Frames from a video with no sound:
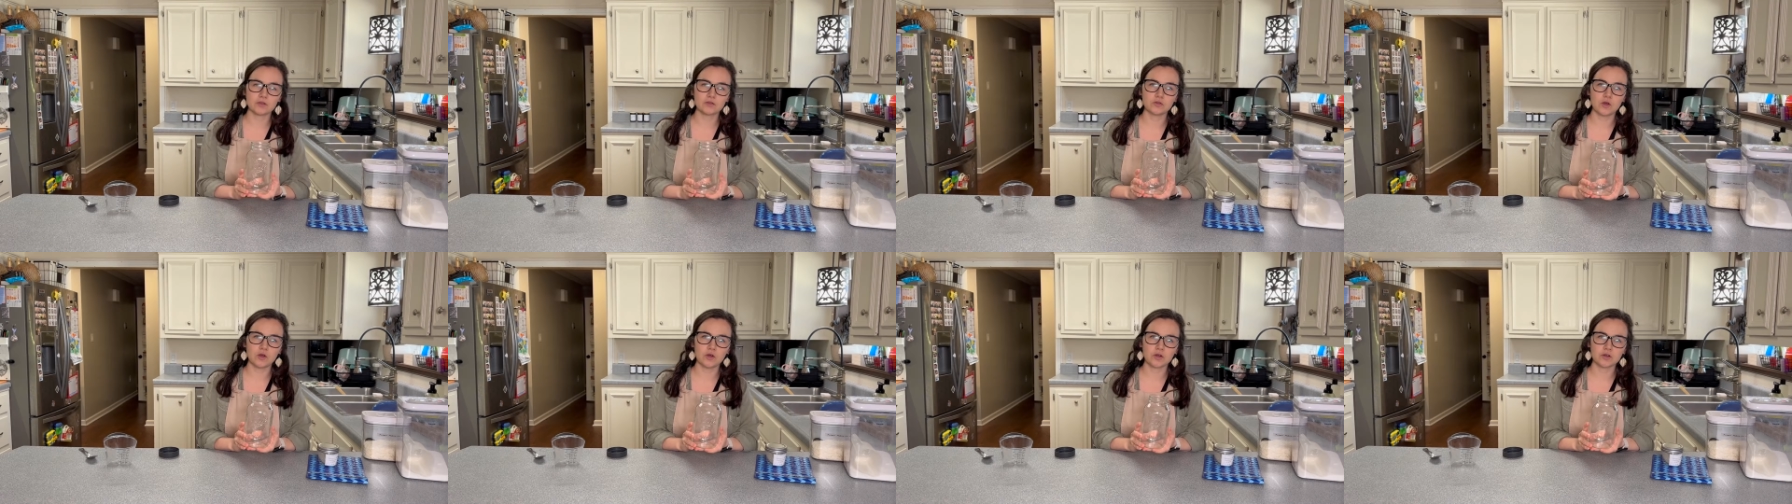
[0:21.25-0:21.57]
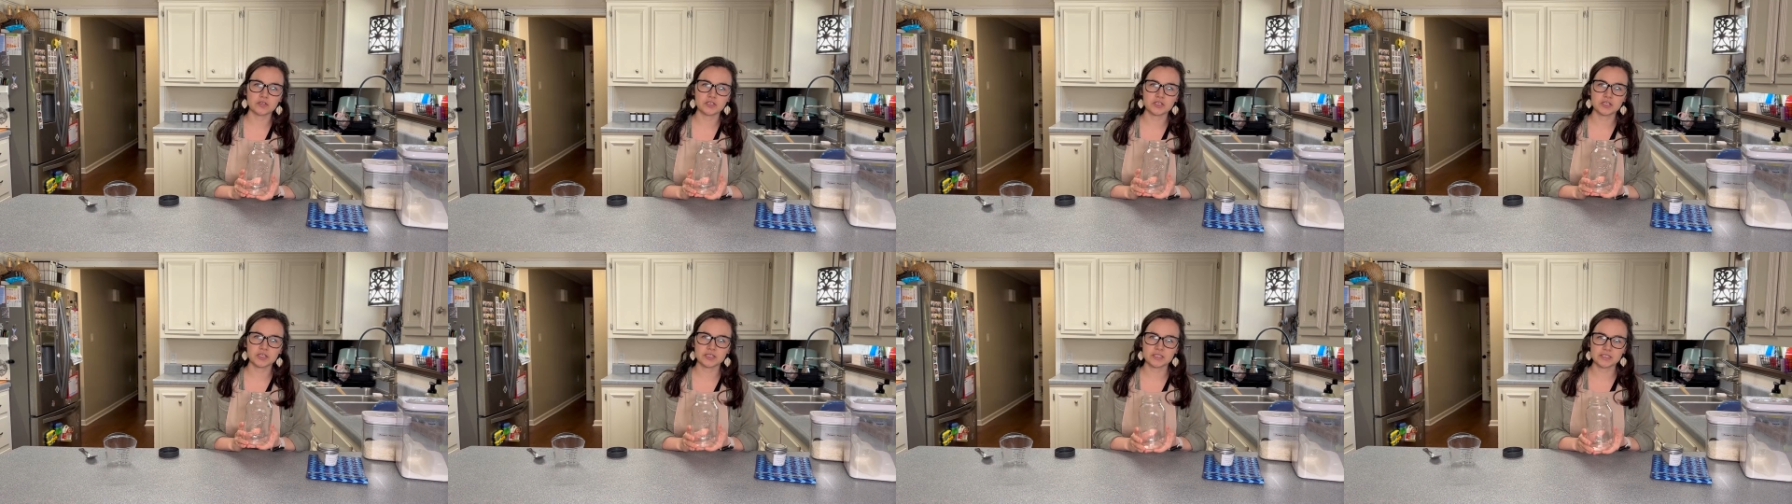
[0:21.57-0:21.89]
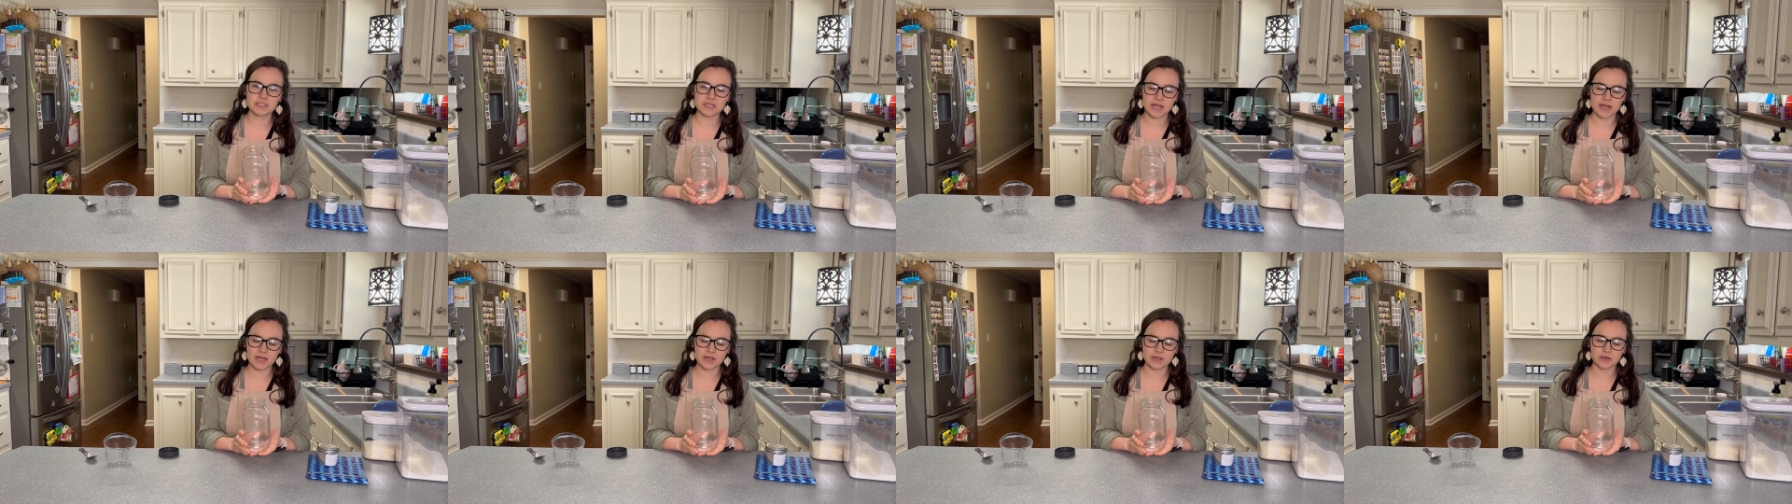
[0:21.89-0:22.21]
large
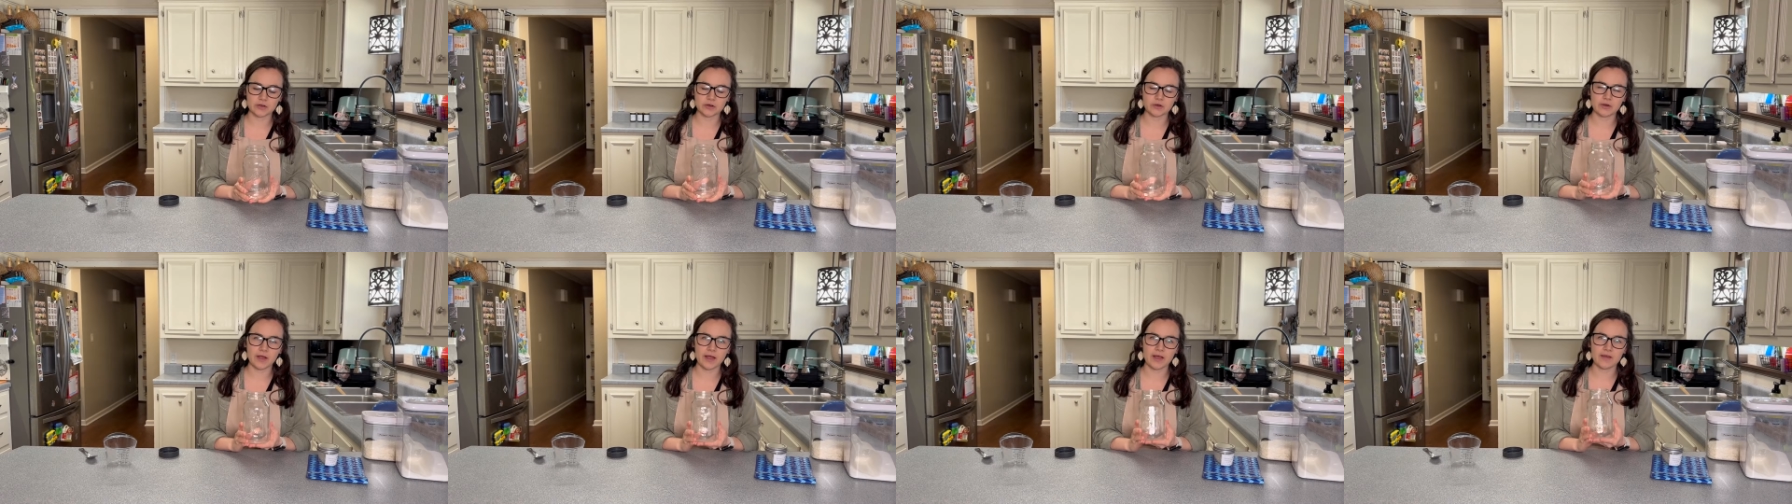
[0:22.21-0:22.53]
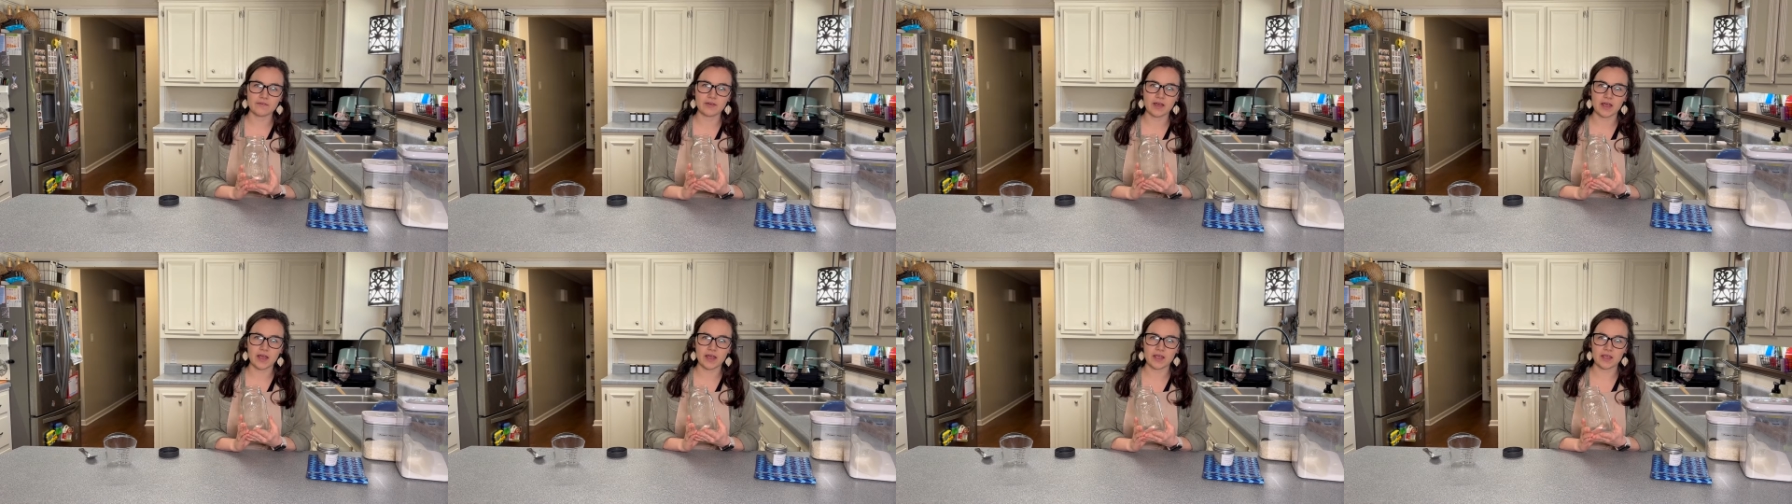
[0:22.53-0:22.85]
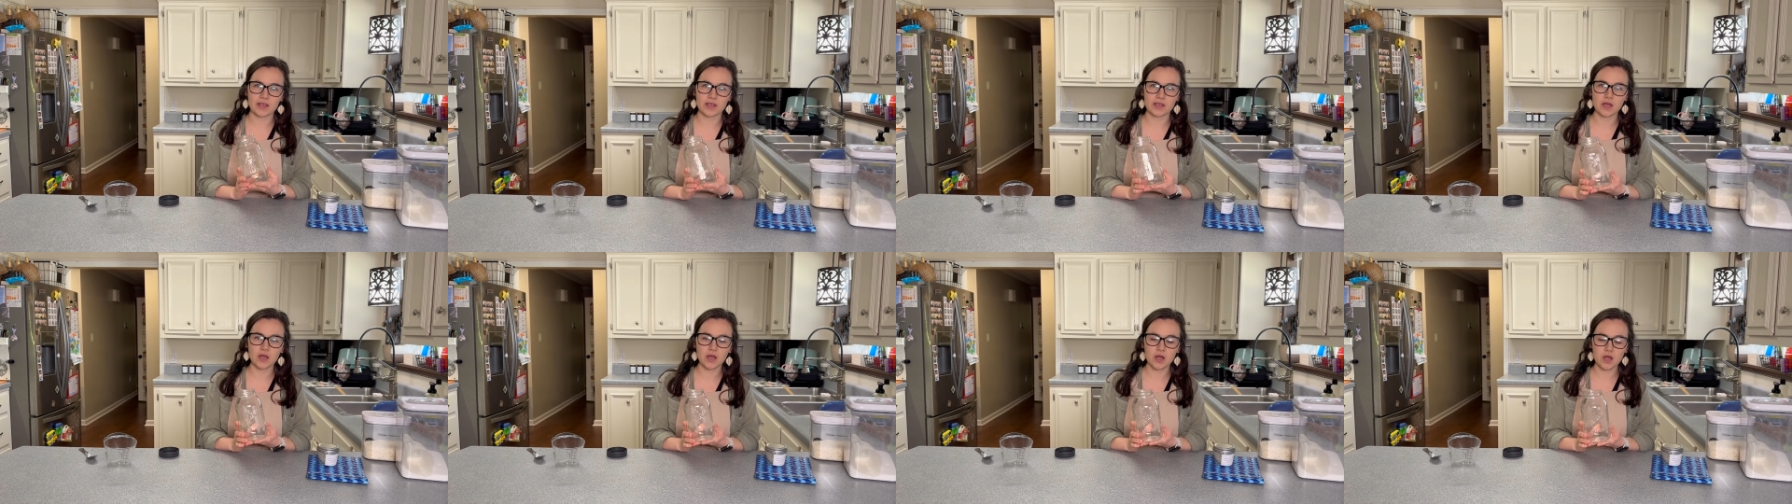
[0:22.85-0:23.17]
container. I have
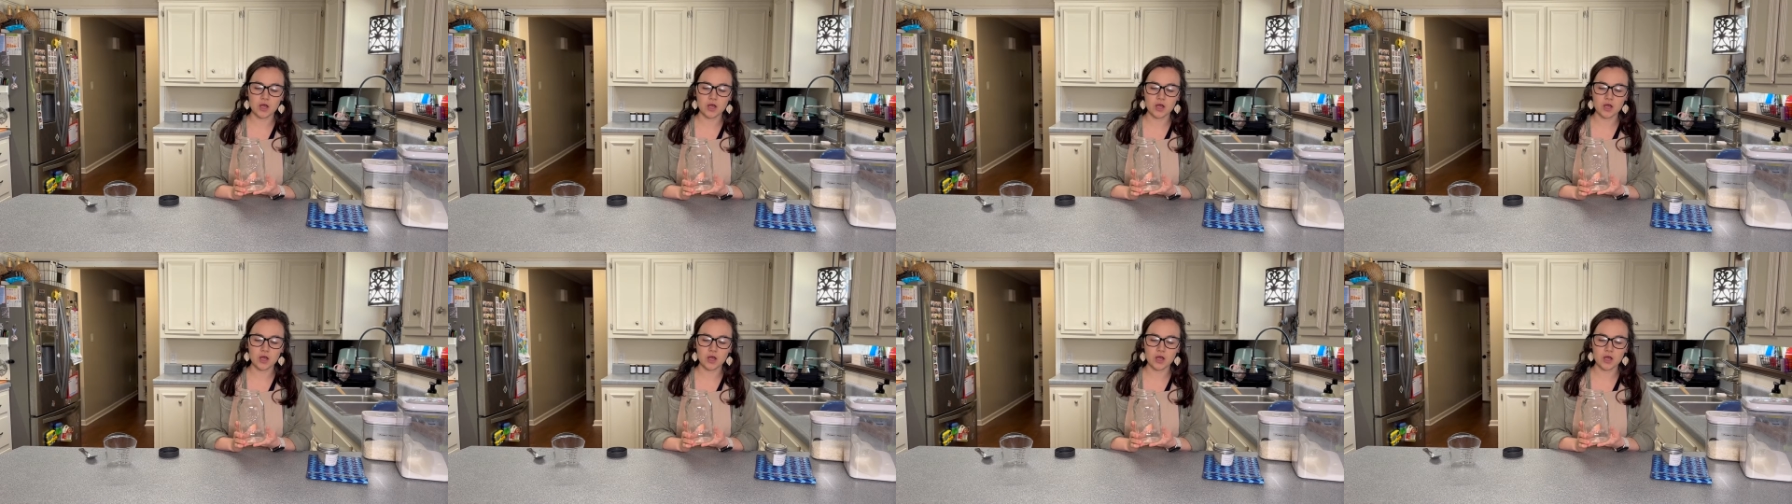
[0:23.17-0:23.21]
a